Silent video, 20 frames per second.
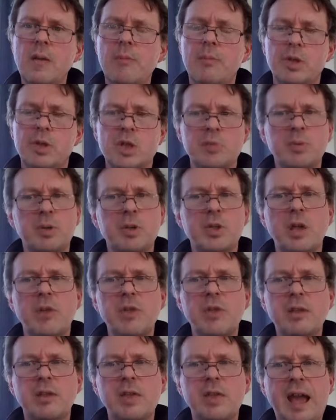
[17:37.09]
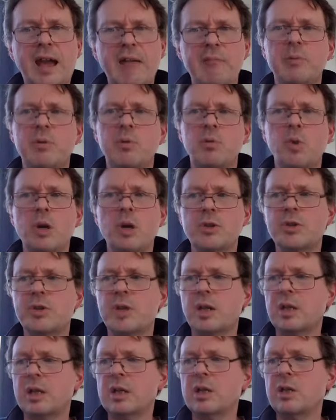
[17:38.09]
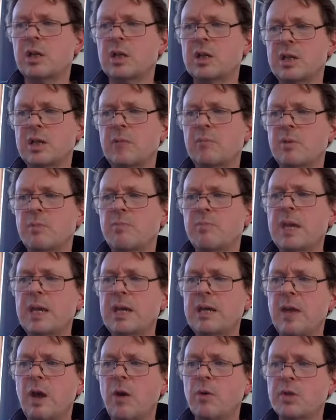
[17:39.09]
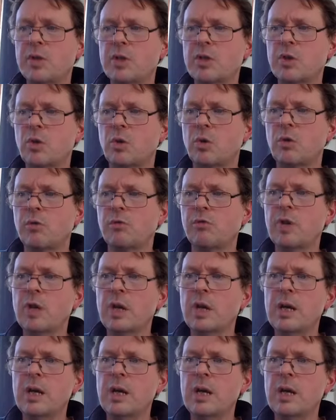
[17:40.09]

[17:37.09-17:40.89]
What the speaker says: but just because I think they have been well studied. And it seemed to me there was a sort of